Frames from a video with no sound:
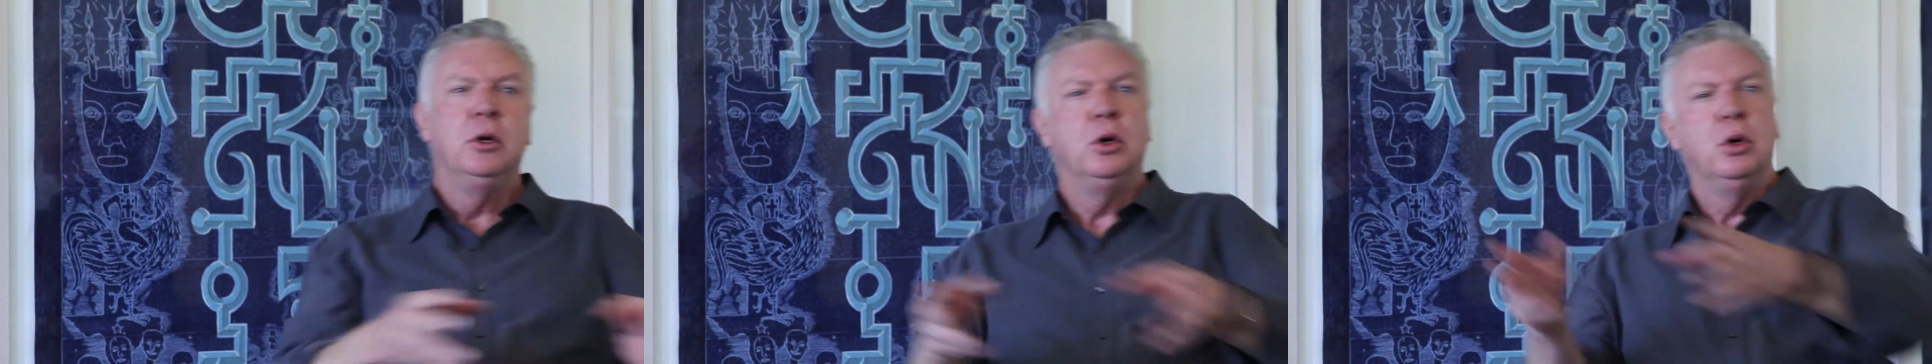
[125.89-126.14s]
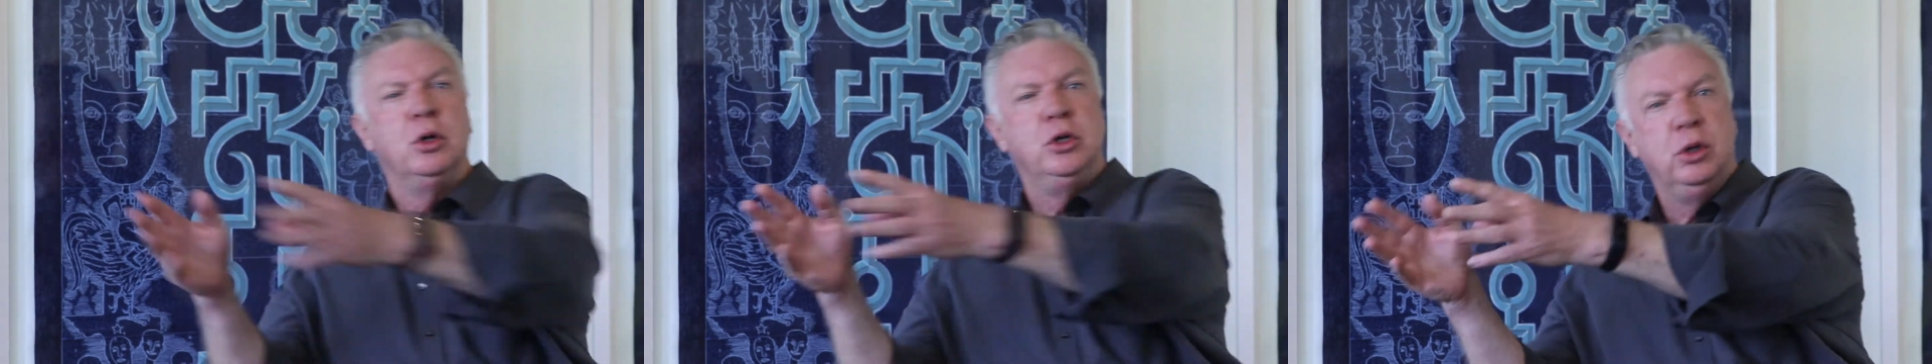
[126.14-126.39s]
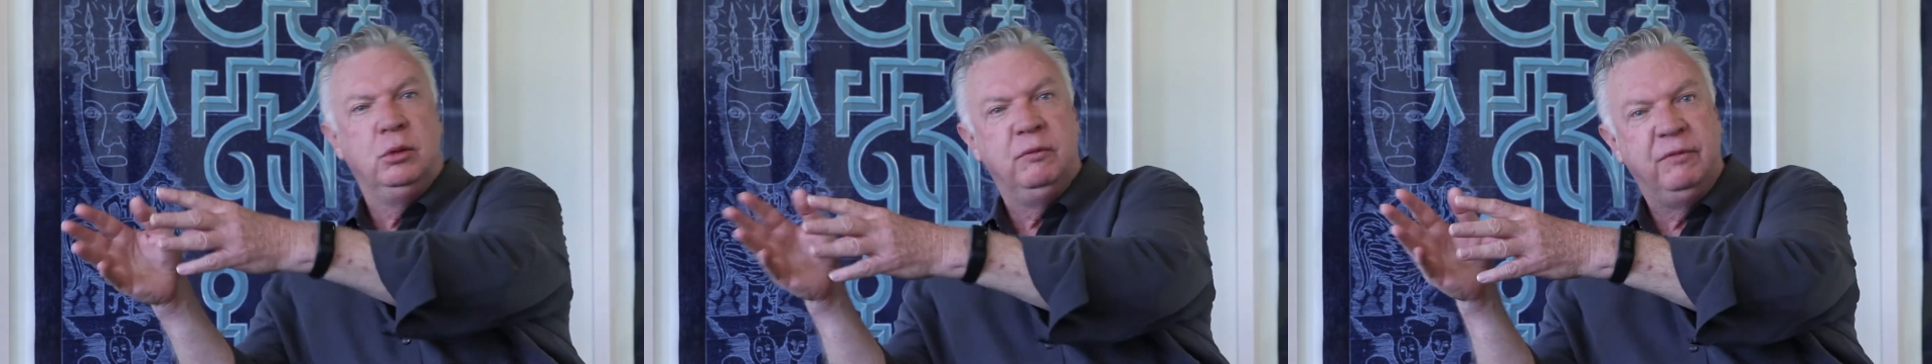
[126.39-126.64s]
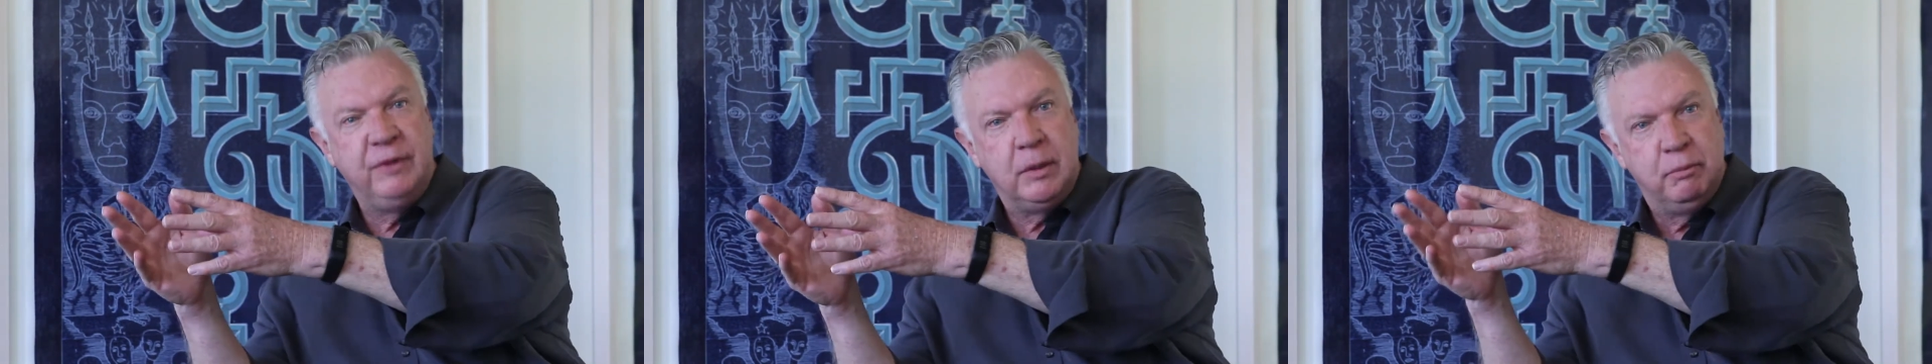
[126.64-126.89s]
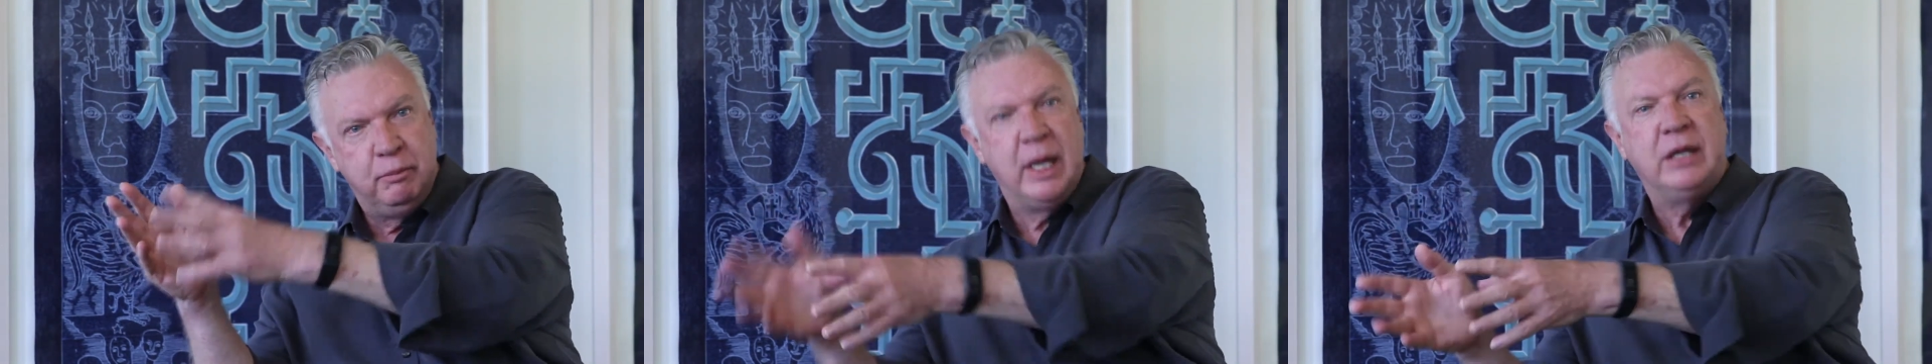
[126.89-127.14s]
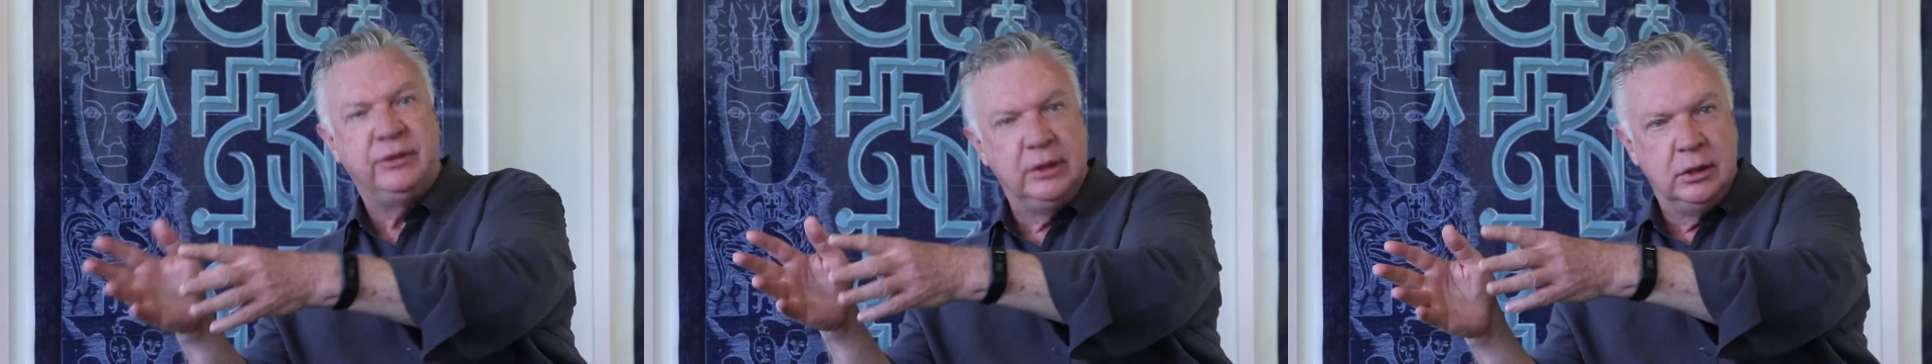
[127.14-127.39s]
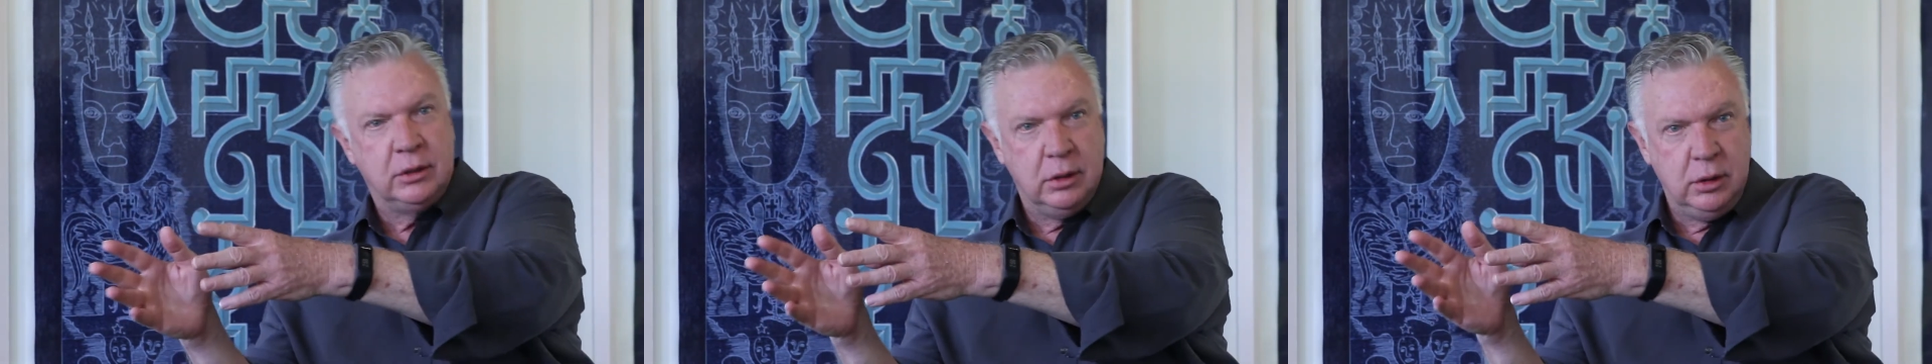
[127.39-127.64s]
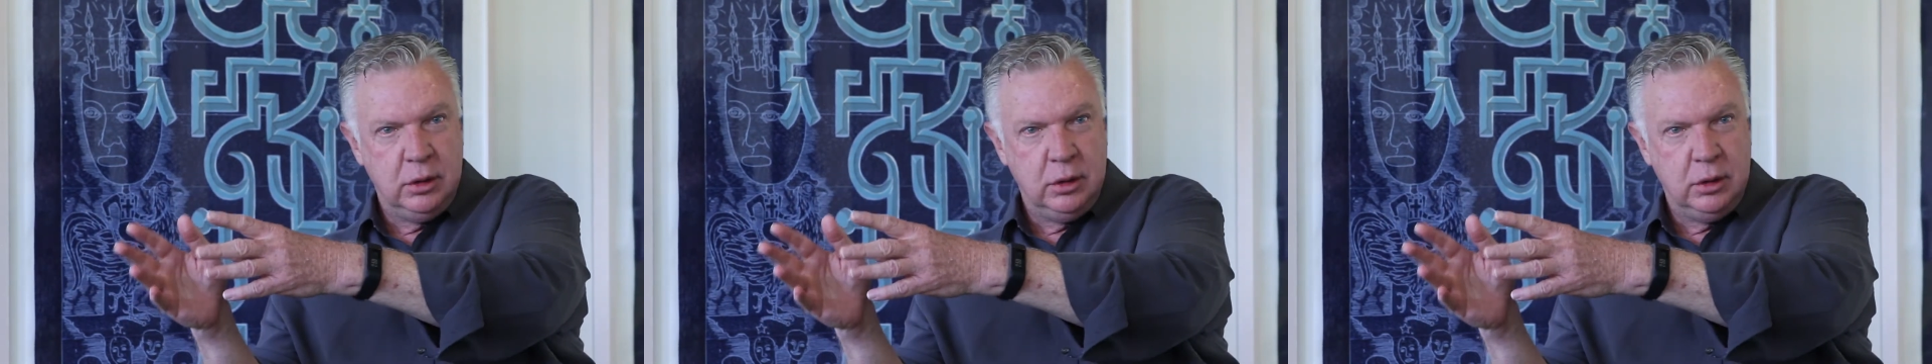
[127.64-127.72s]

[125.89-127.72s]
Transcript: or do you fit best into the